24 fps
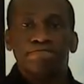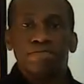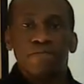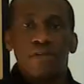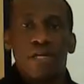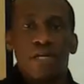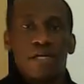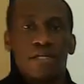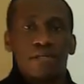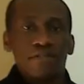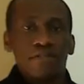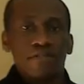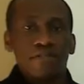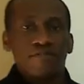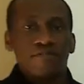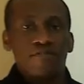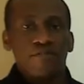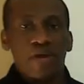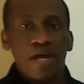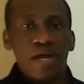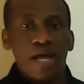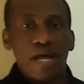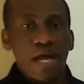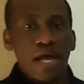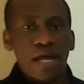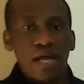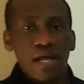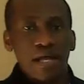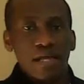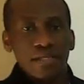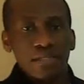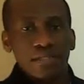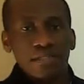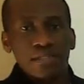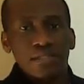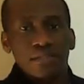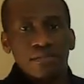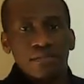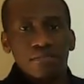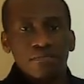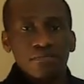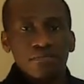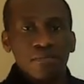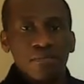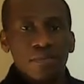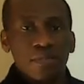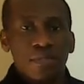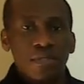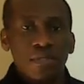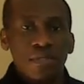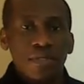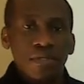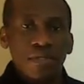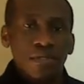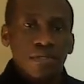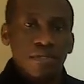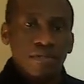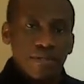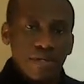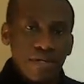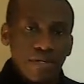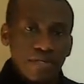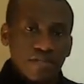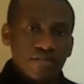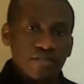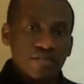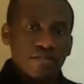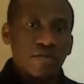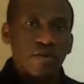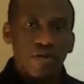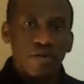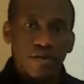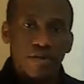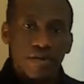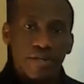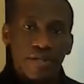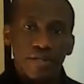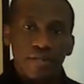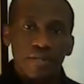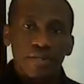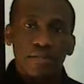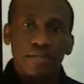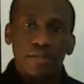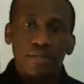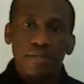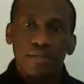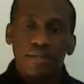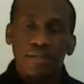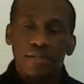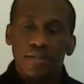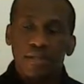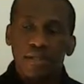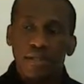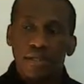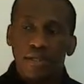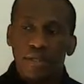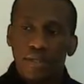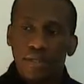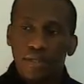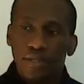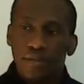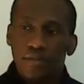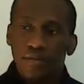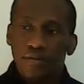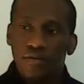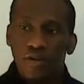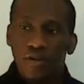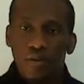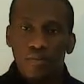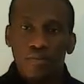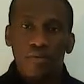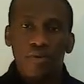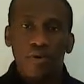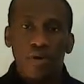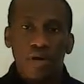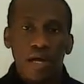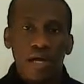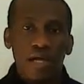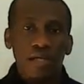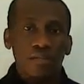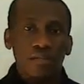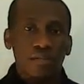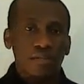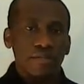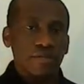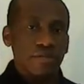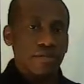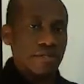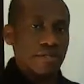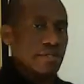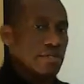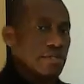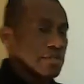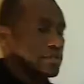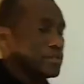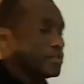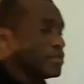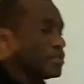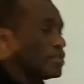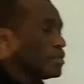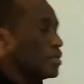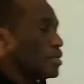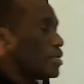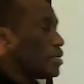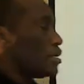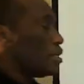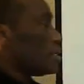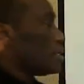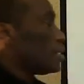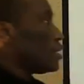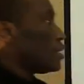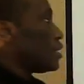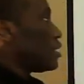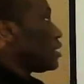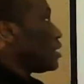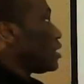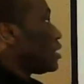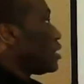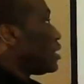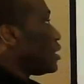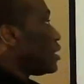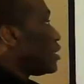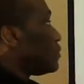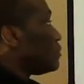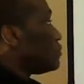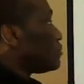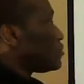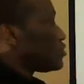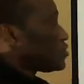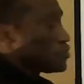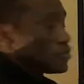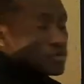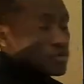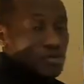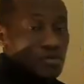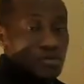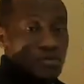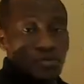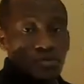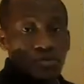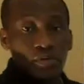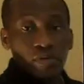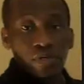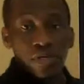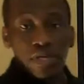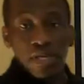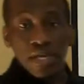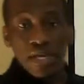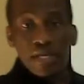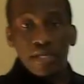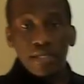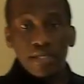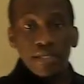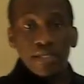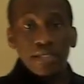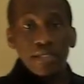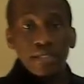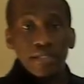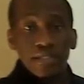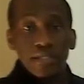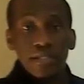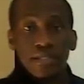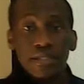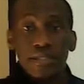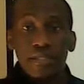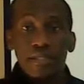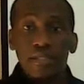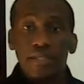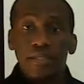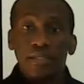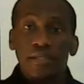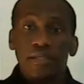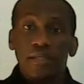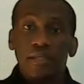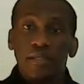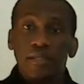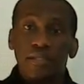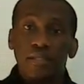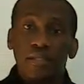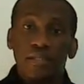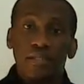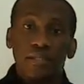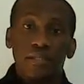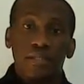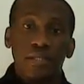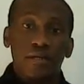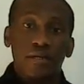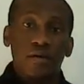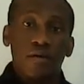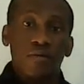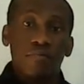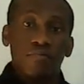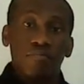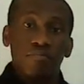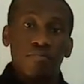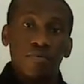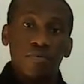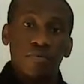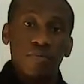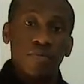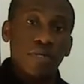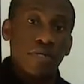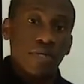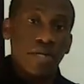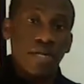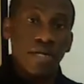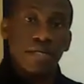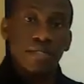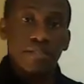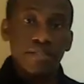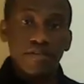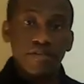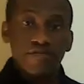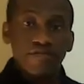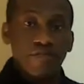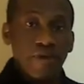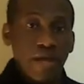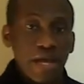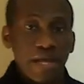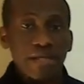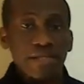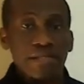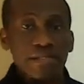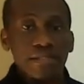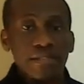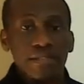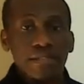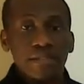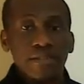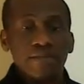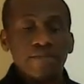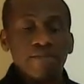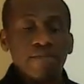as far as restoring the normal heart reading. So AED is a computerized device